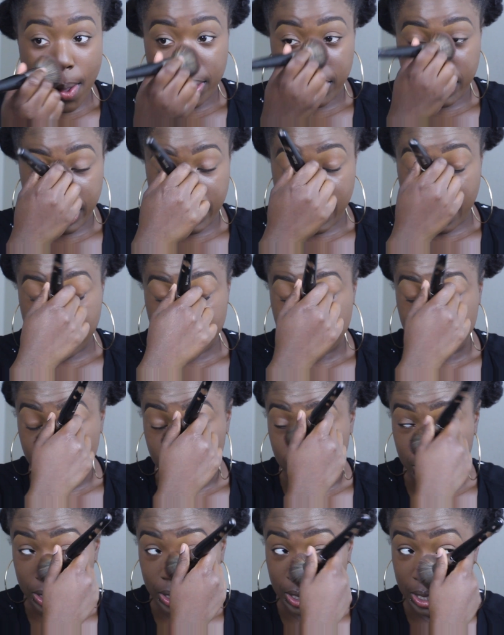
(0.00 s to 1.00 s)
Like, I
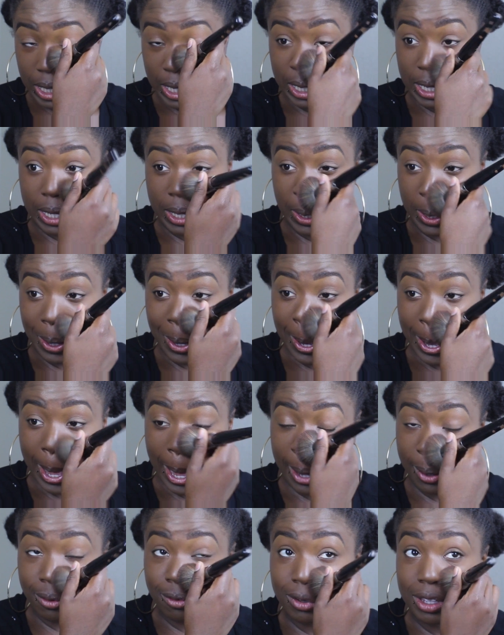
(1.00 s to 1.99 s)
really
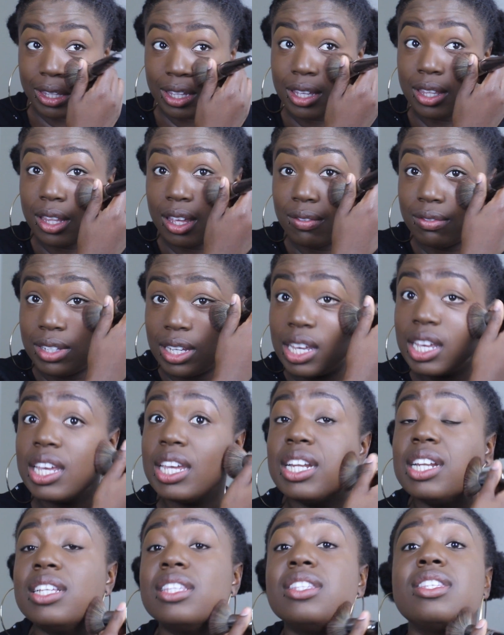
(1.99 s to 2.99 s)
loved it.
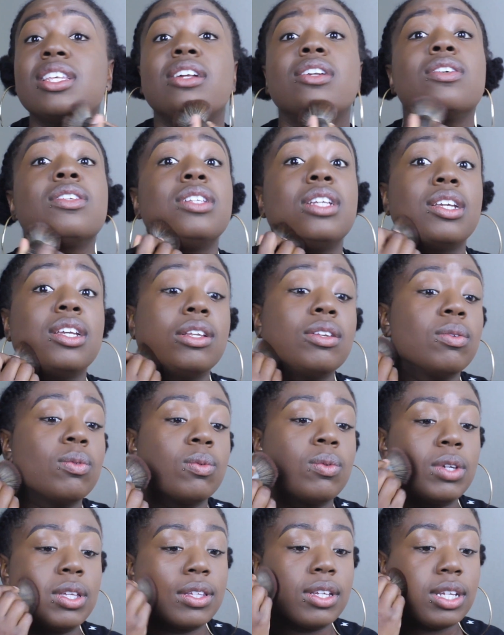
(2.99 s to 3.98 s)
It had settled
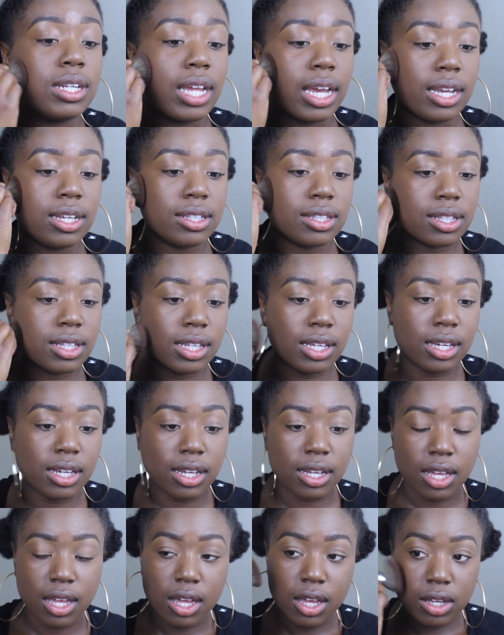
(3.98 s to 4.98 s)
in really
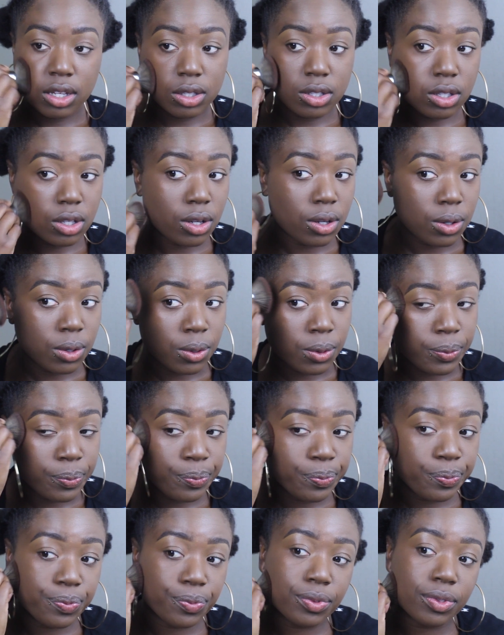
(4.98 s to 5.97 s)
nicely, so
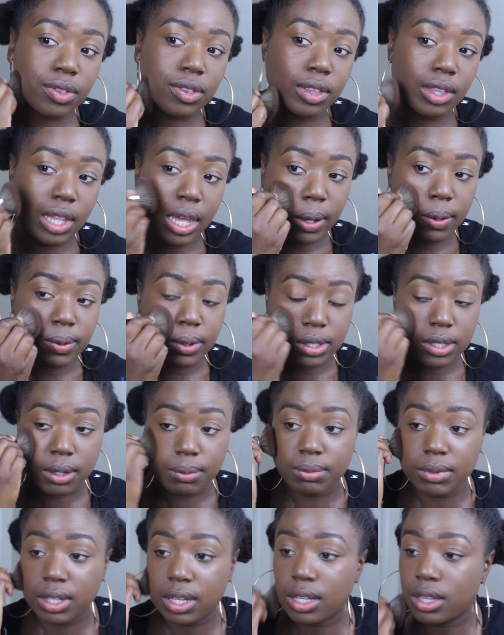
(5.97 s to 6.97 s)
that was
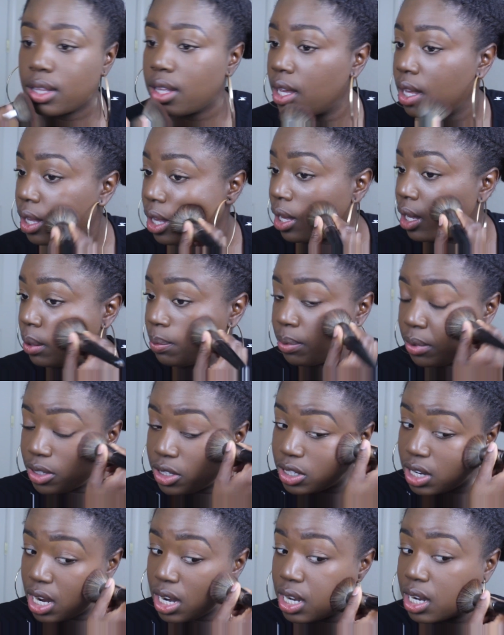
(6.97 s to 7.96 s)
something that I
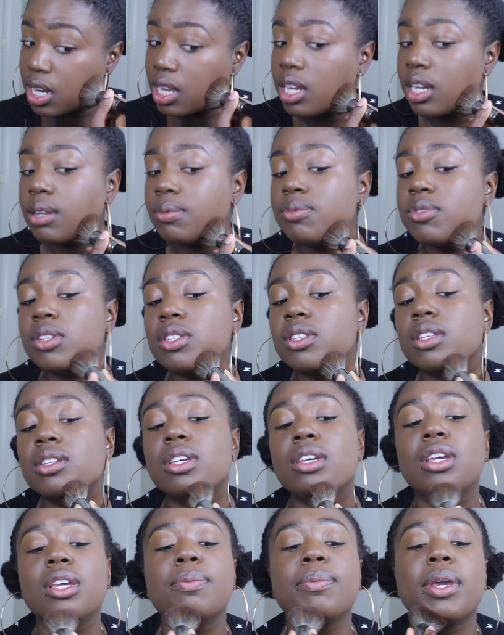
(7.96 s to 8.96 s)
appreciated. And I'm just
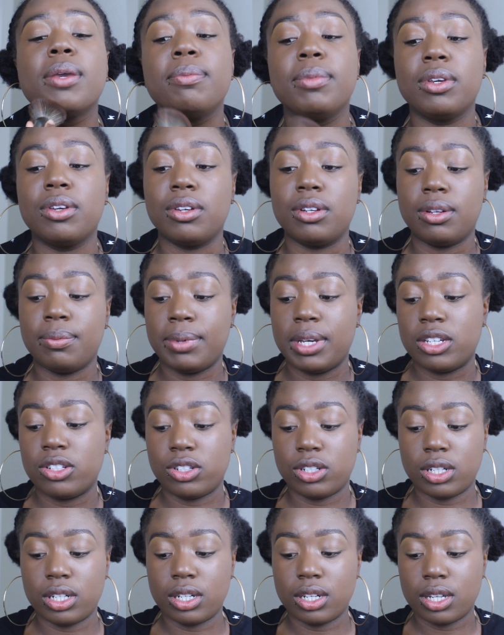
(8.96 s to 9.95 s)
looking in my mirror to make
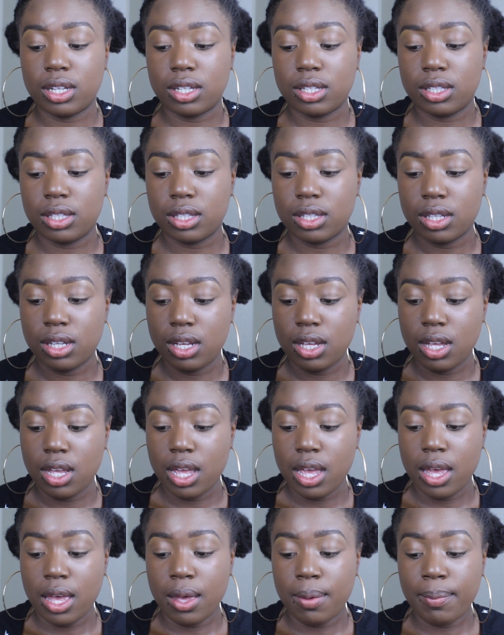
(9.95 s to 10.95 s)
sure, because
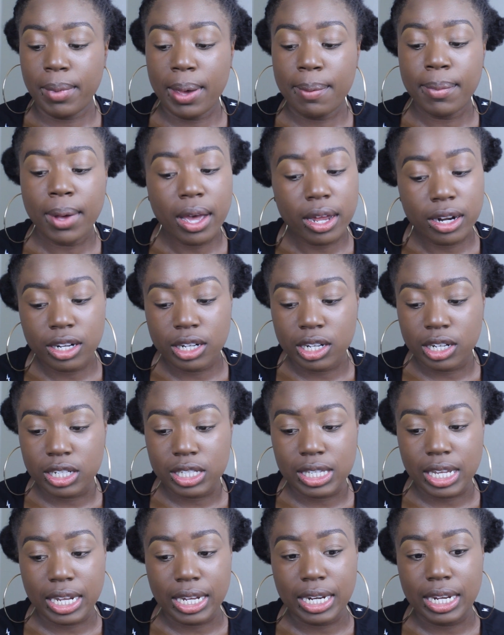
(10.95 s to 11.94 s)
my monitor
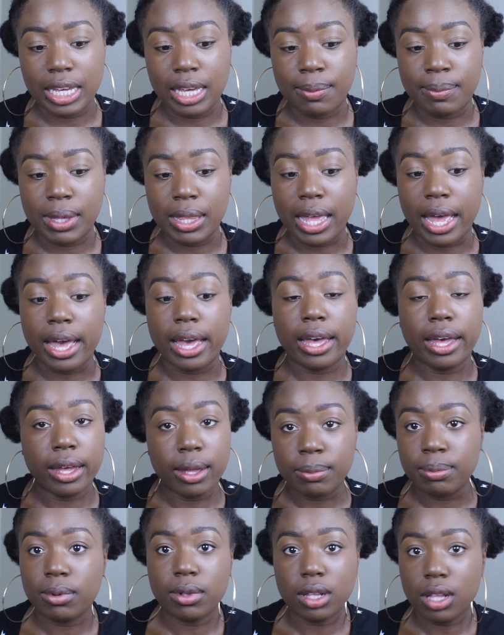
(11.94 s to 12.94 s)
is not going to give me that
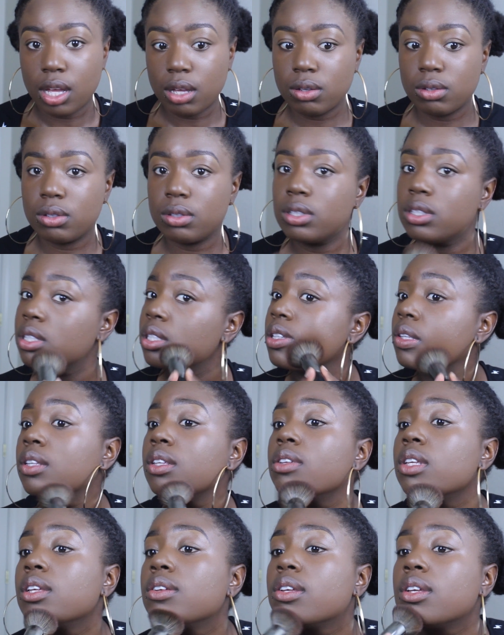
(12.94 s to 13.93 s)
up close
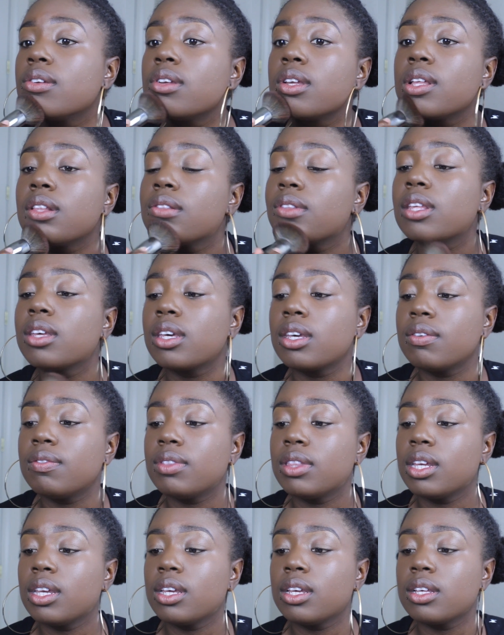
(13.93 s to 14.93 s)
look of
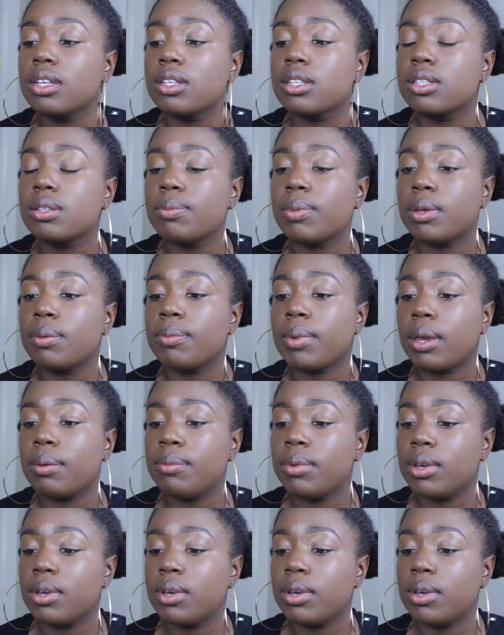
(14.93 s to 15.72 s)
things, but my